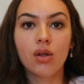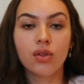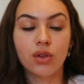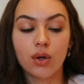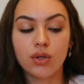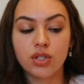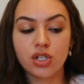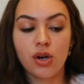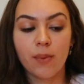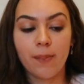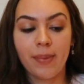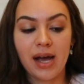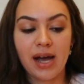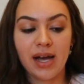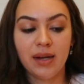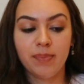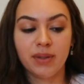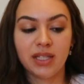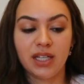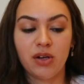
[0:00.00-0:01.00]
Those are not
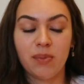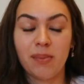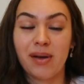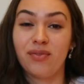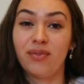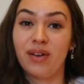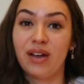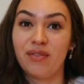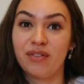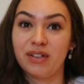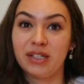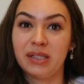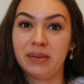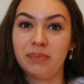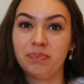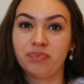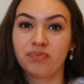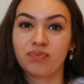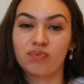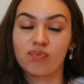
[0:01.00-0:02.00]
bad, but they're not my favorite.